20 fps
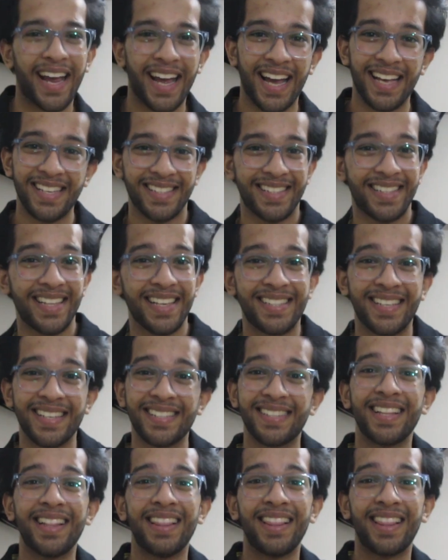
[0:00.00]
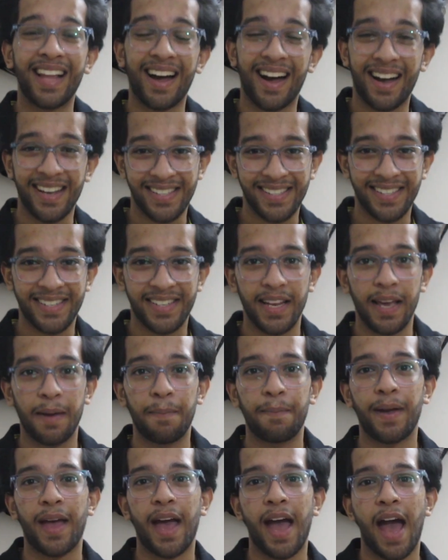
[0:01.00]
guys, this is the last
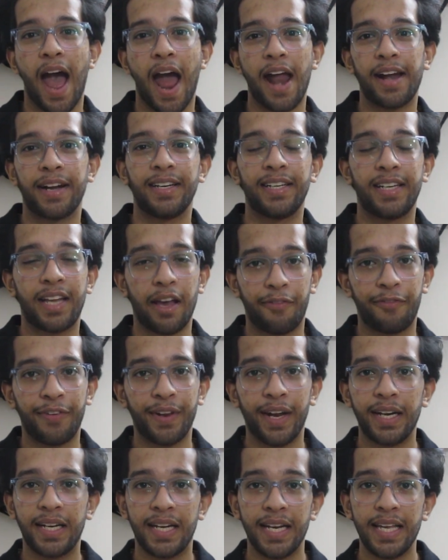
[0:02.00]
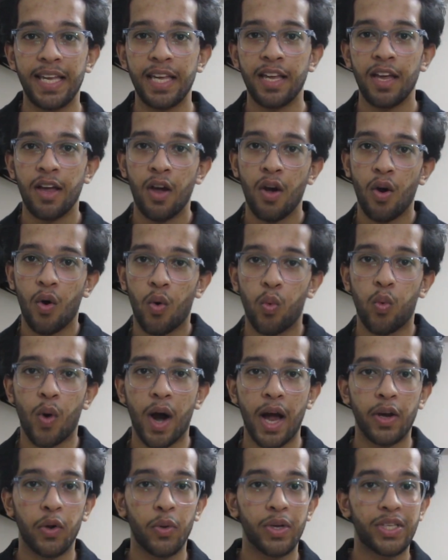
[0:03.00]
tip, and definitely
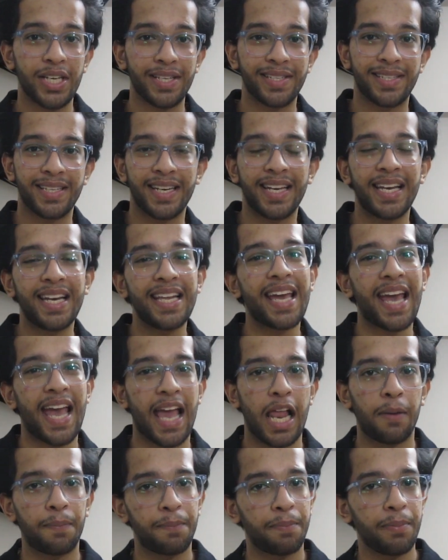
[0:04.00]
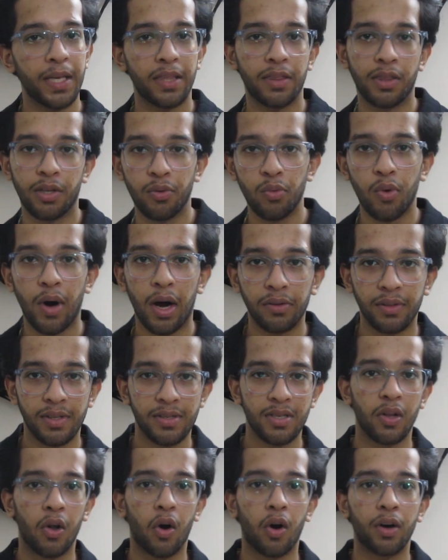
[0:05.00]
one which has really helped me throughout
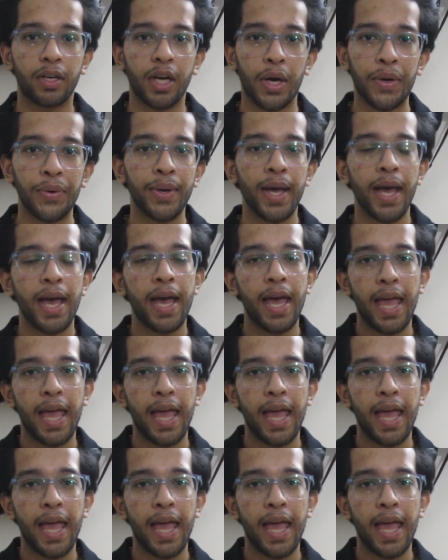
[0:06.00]
this lockdown.